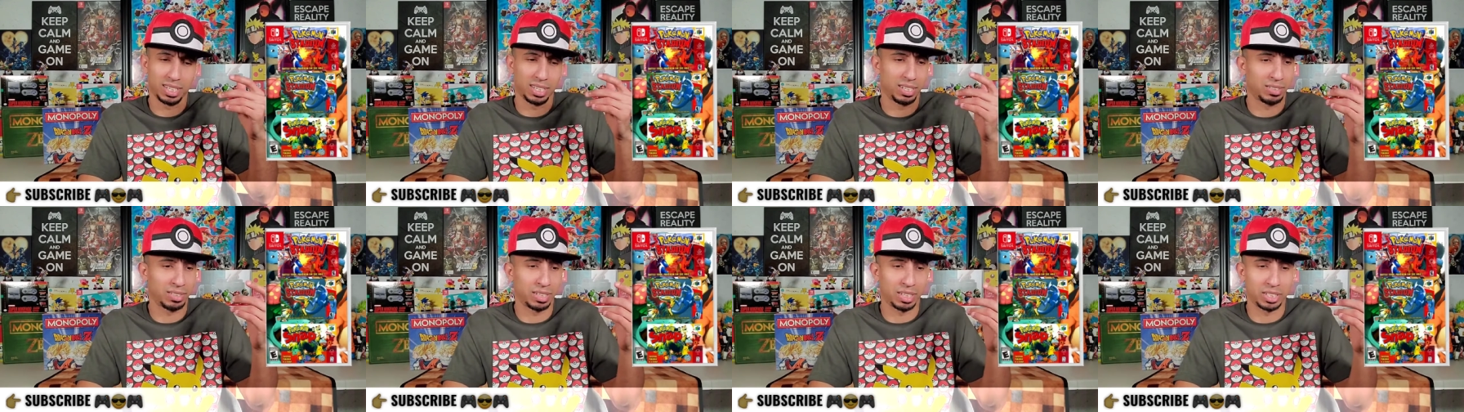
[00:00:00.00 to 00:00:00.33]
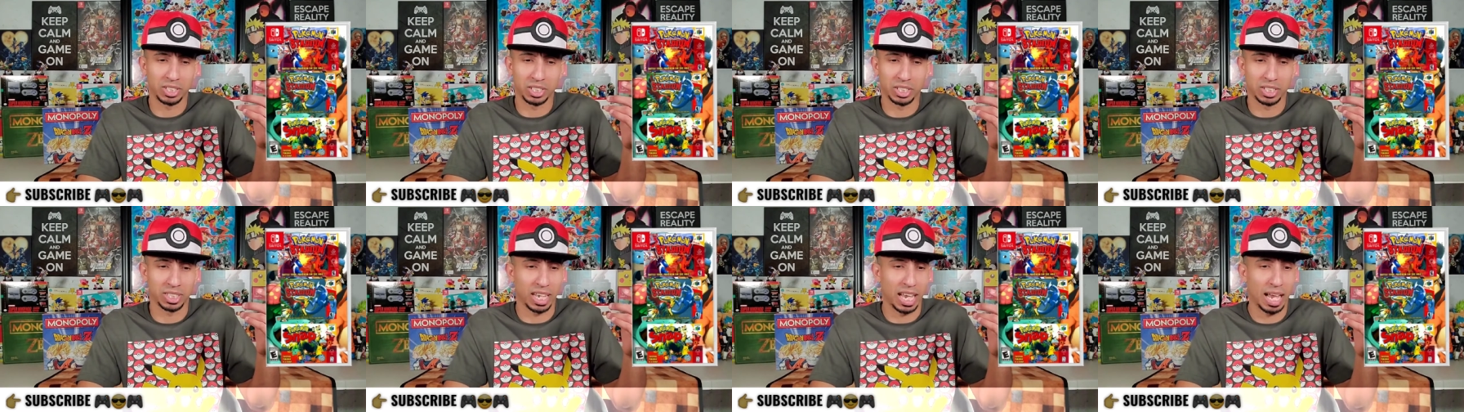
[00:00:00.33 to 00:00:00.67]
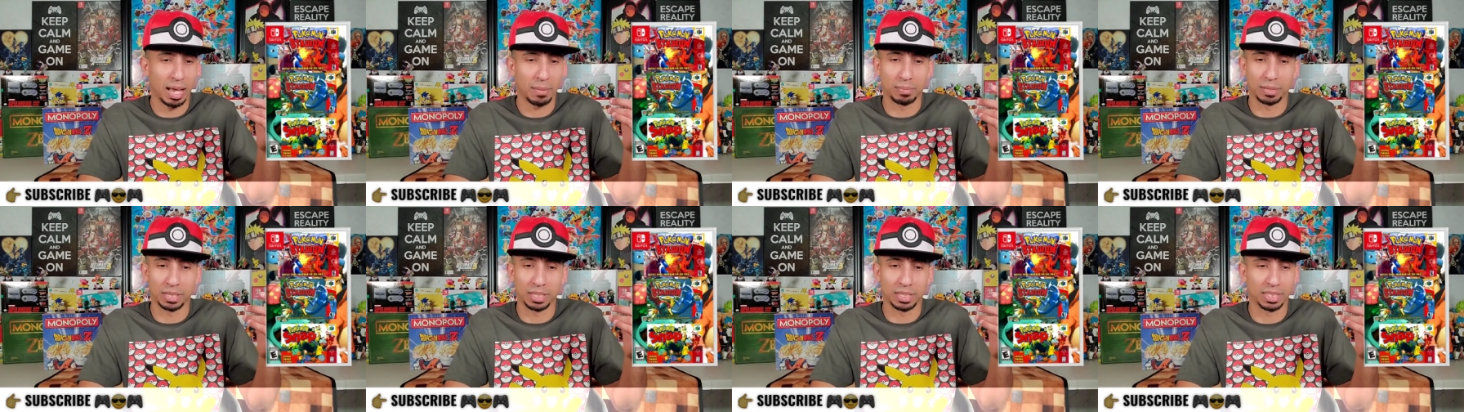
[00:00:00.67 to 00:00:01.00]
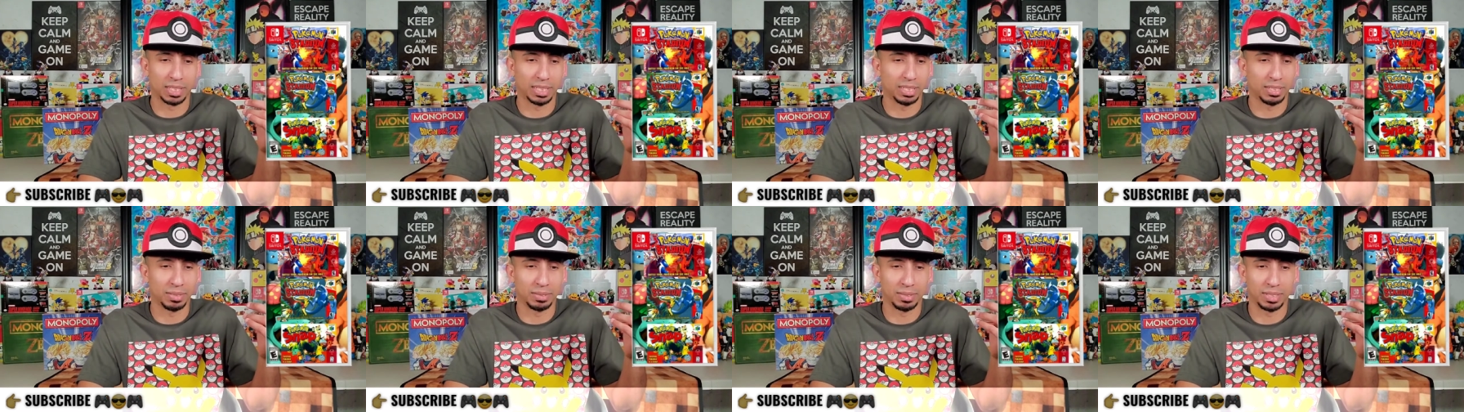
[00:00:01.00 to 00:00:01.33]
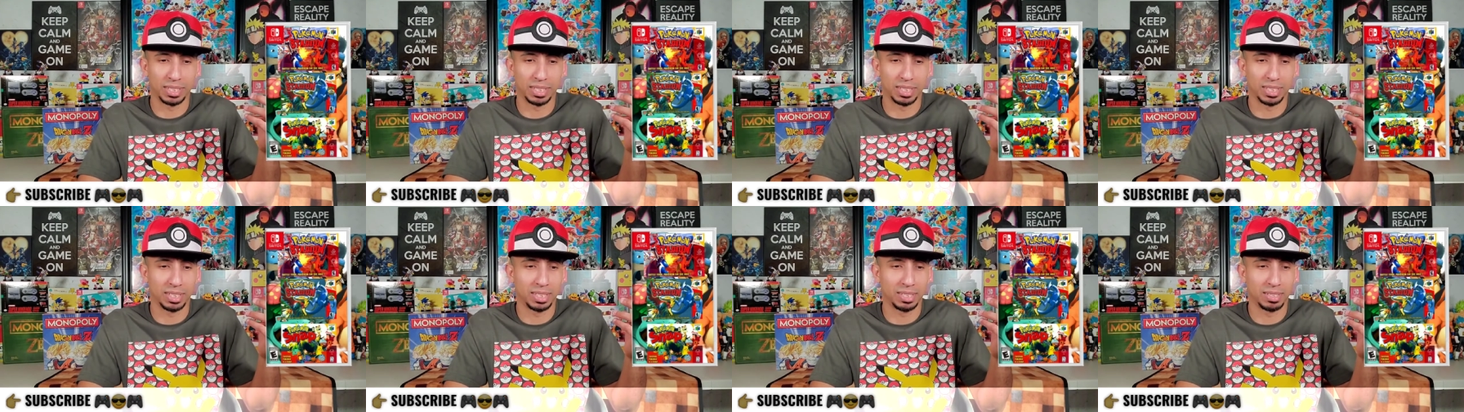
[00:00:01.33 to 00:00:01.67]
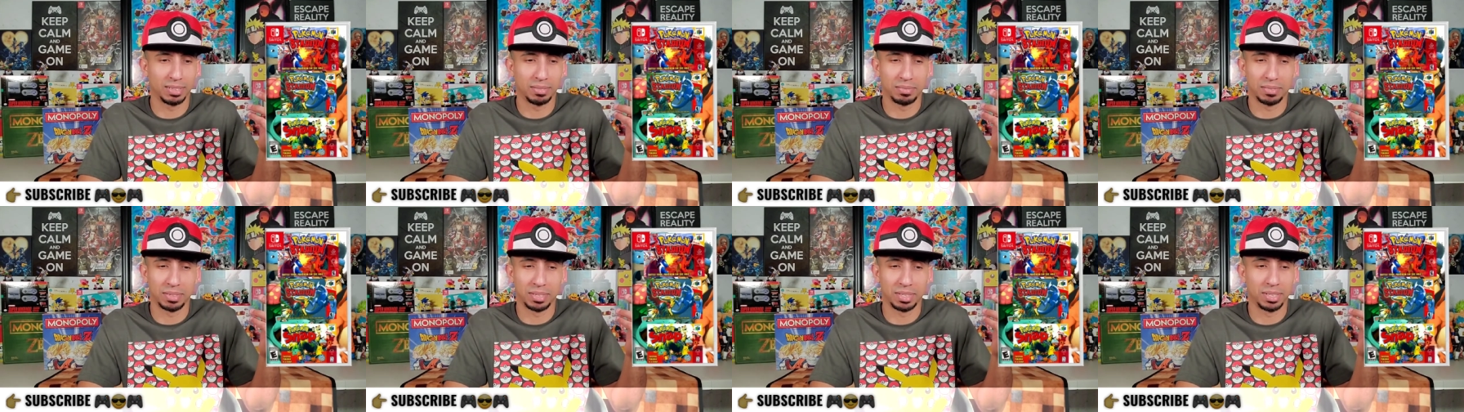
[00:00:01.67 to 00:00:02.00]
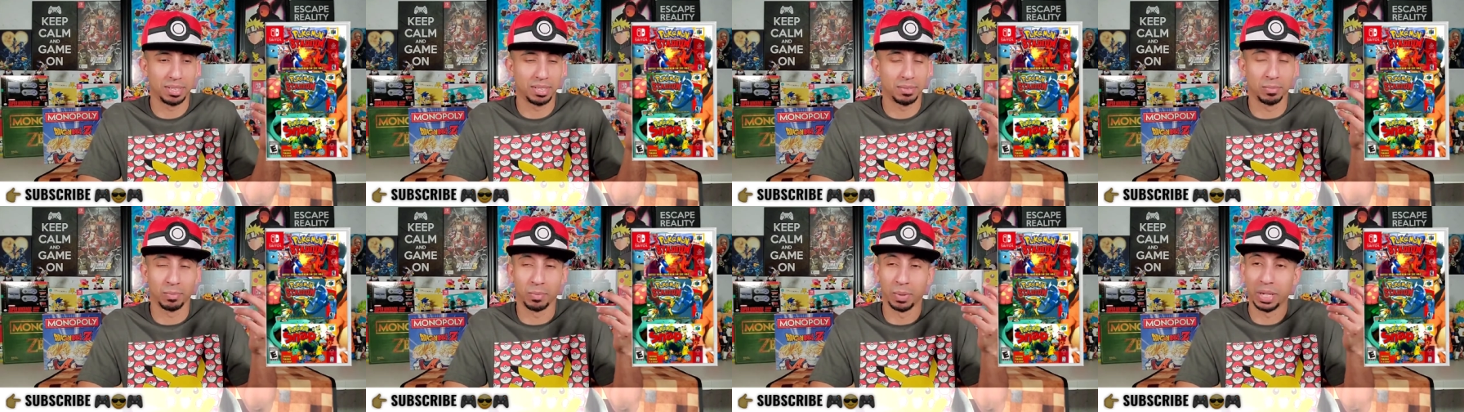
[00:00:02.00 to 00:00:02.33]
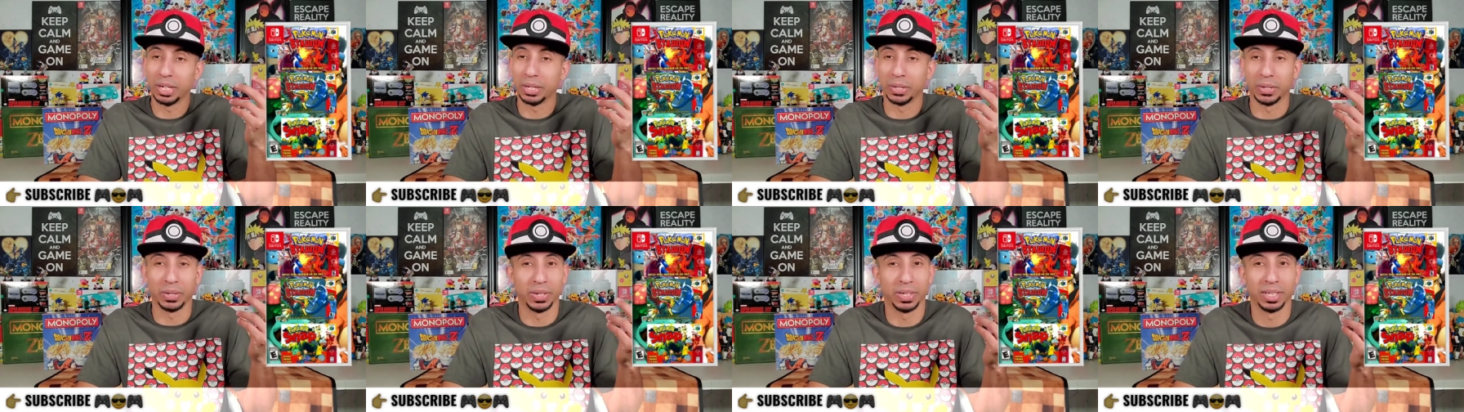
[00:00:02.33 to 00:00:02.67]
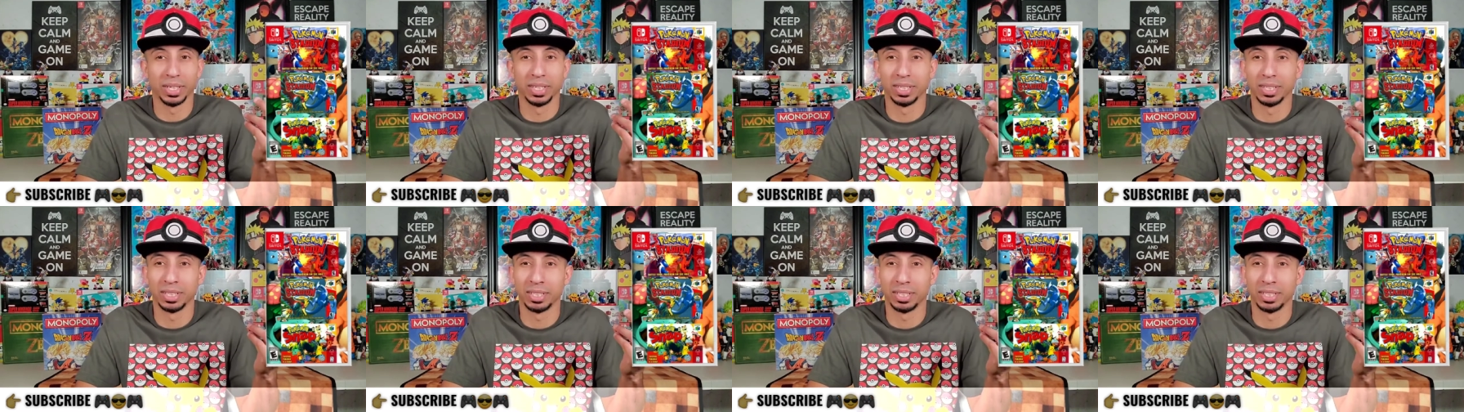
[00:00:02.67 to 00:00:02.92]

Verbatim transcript: that just happened. It was weird.